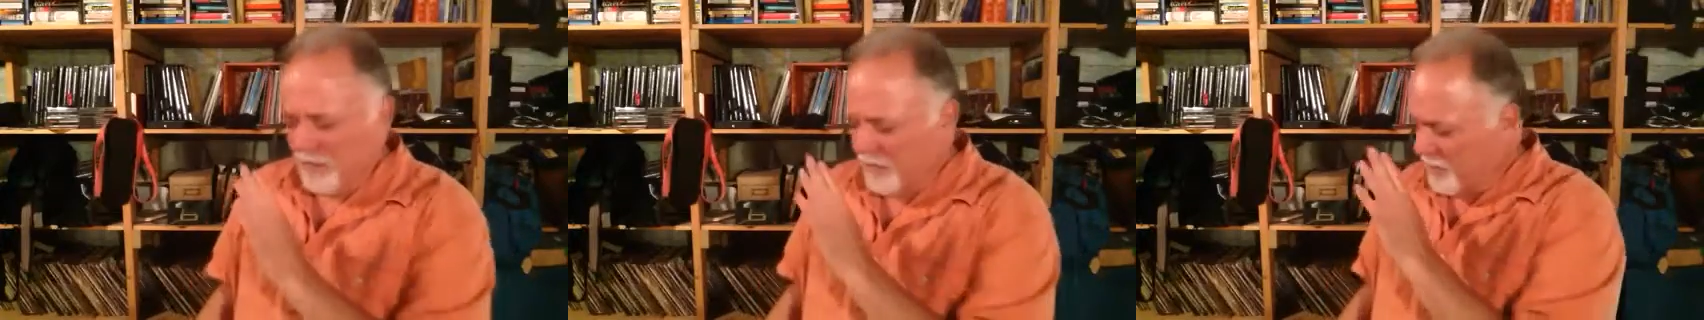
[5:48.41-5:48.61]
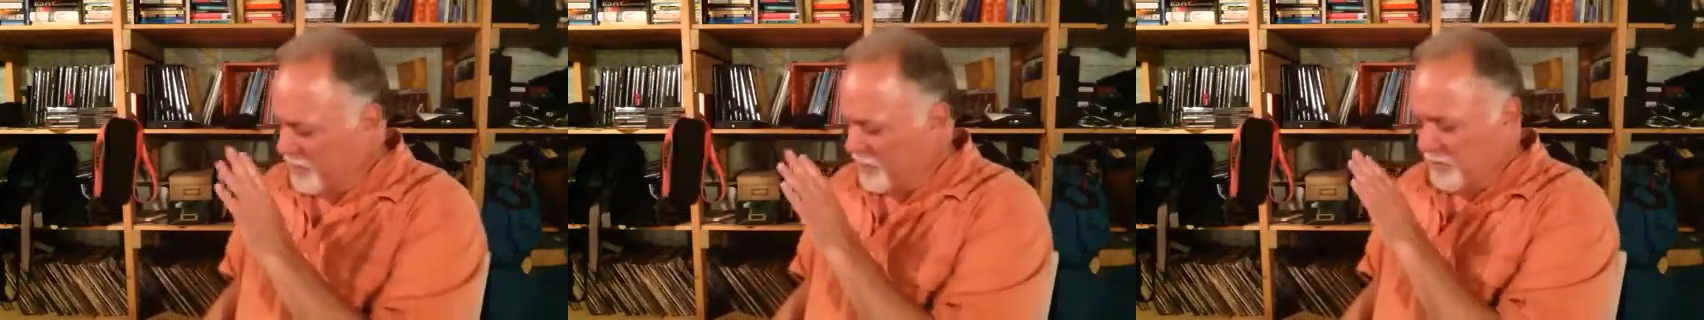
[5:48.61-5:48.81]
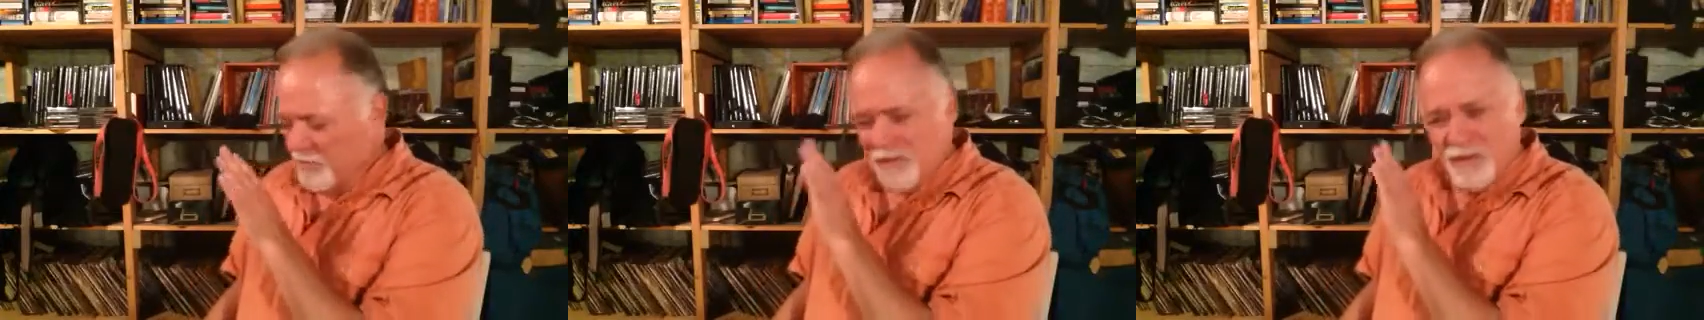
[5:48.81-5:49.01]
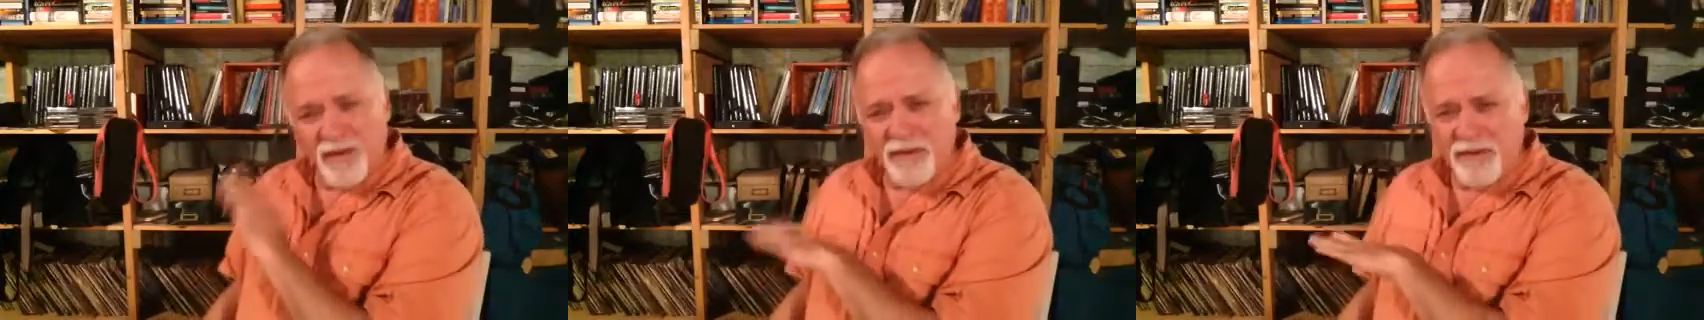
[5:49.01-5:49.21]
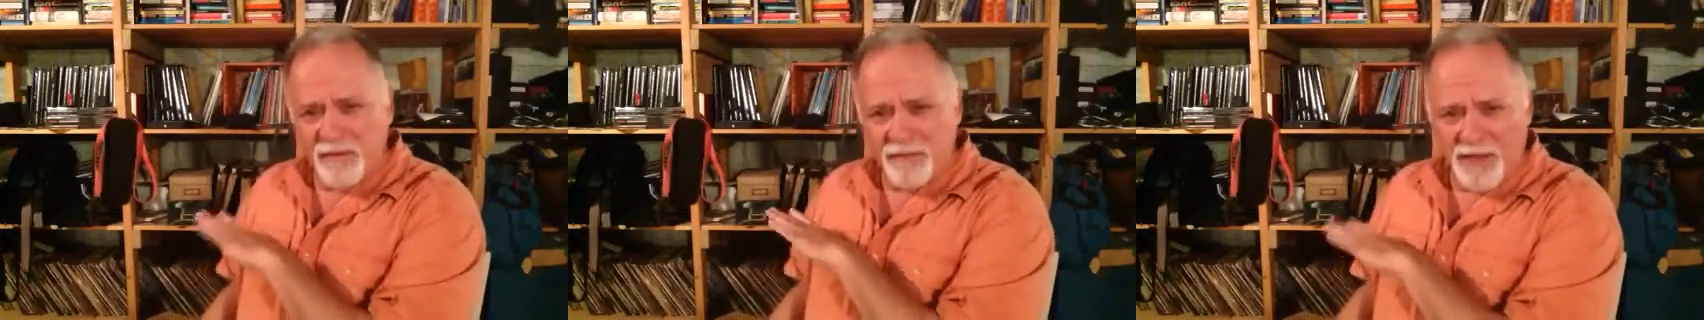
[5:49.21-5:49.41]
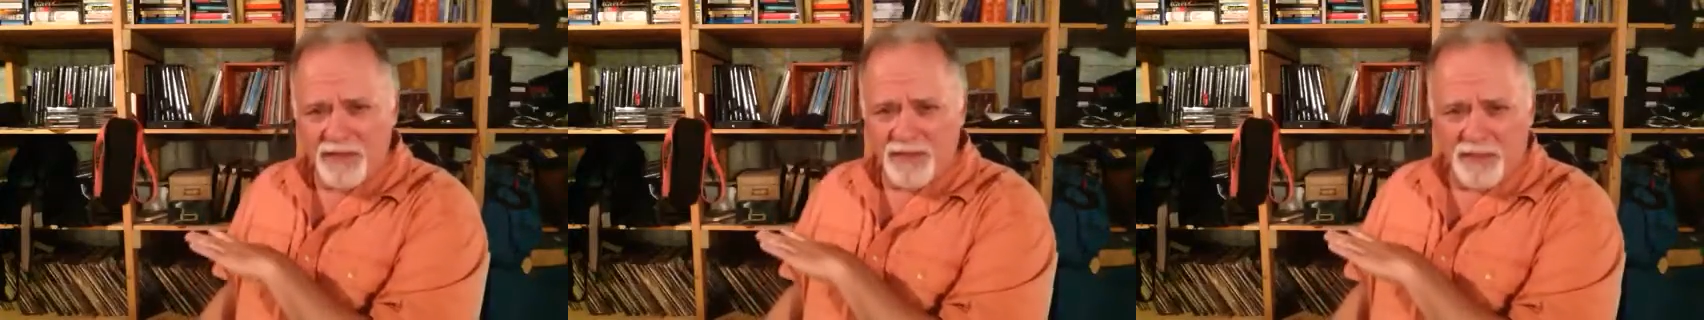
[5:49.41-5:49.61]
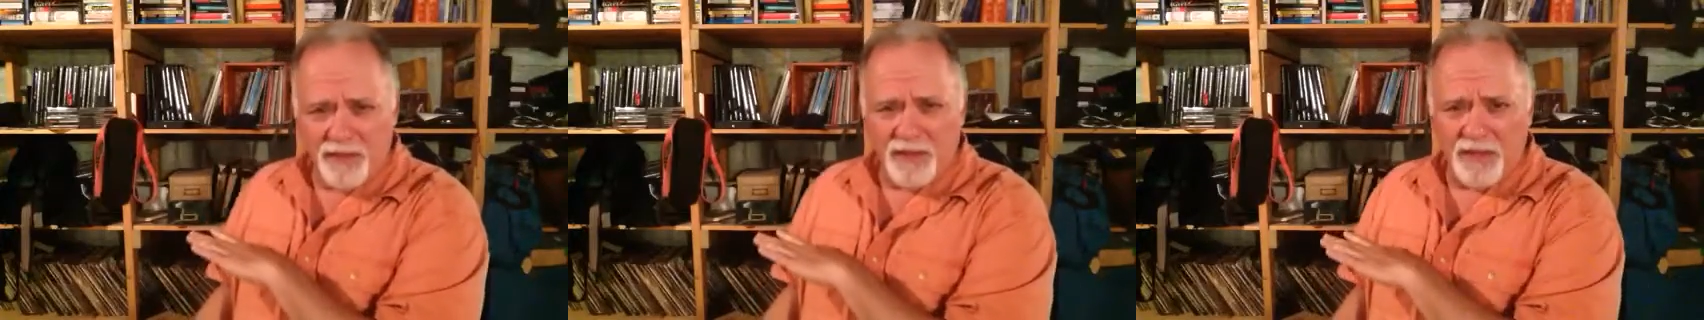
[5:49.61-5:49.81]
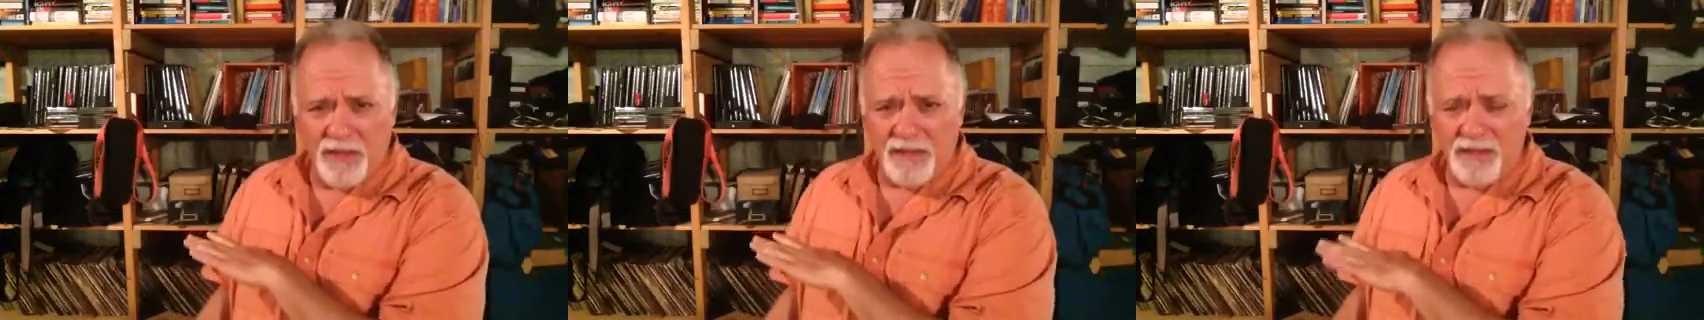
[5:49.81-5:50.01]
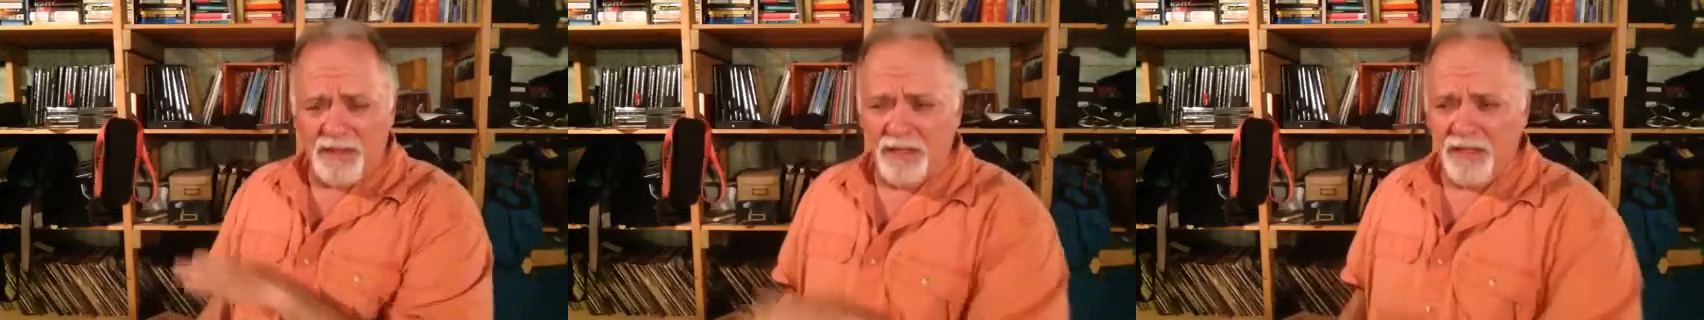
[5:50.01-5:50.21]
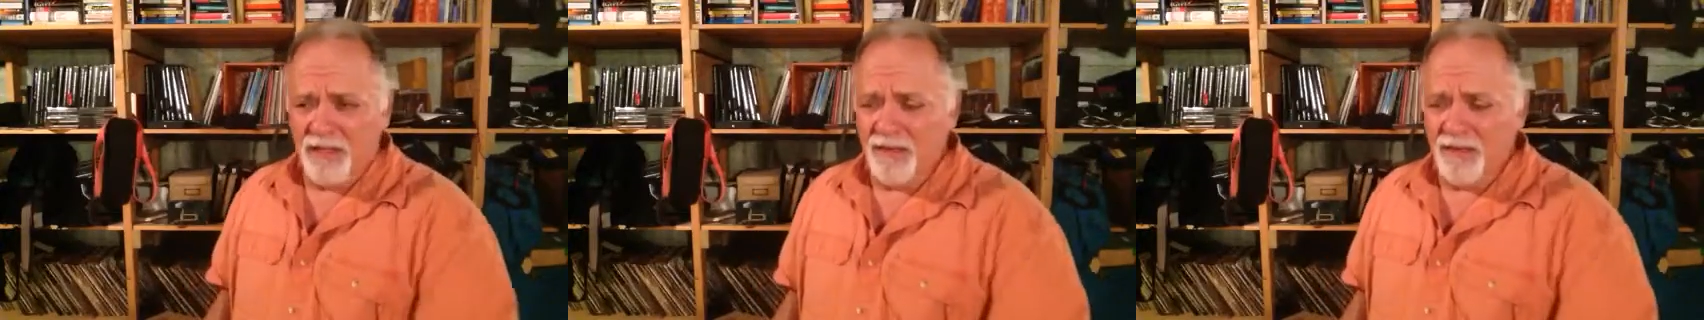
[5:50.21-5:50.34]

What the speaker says: you start to mess with this.